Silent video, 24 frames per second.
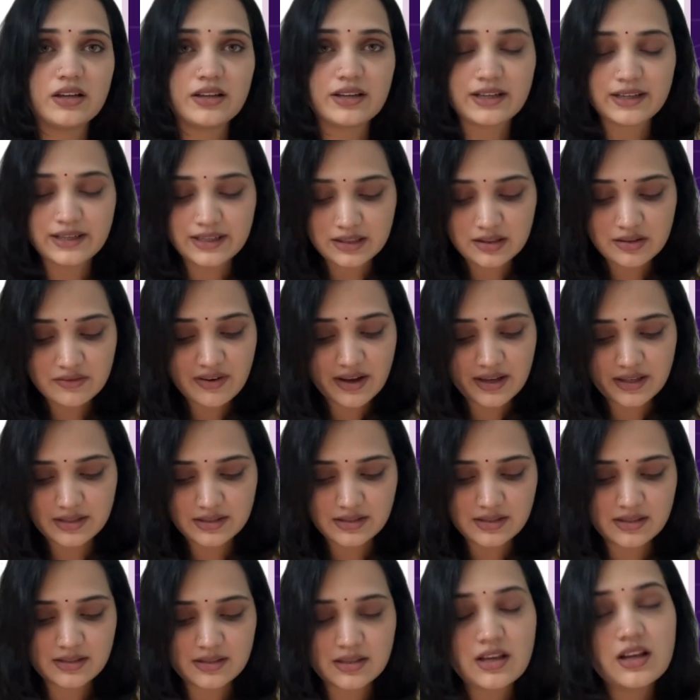it will kill the
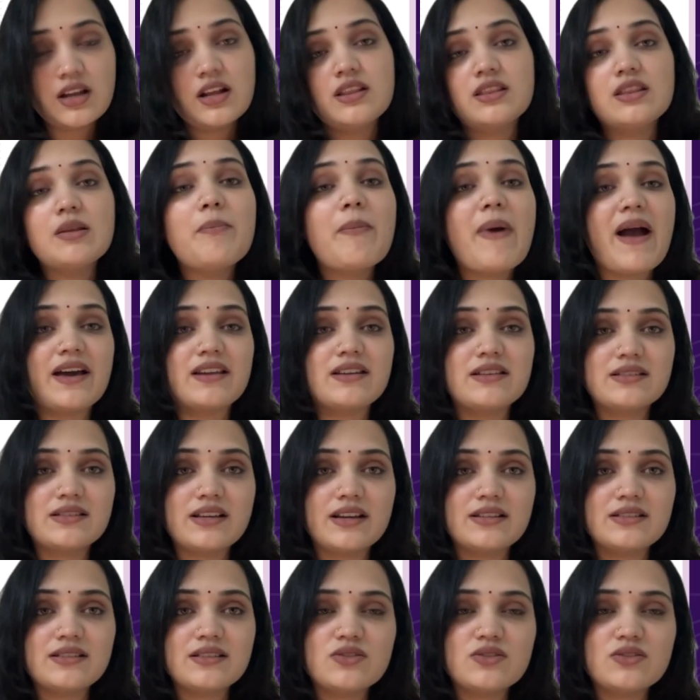viruses, the parasites.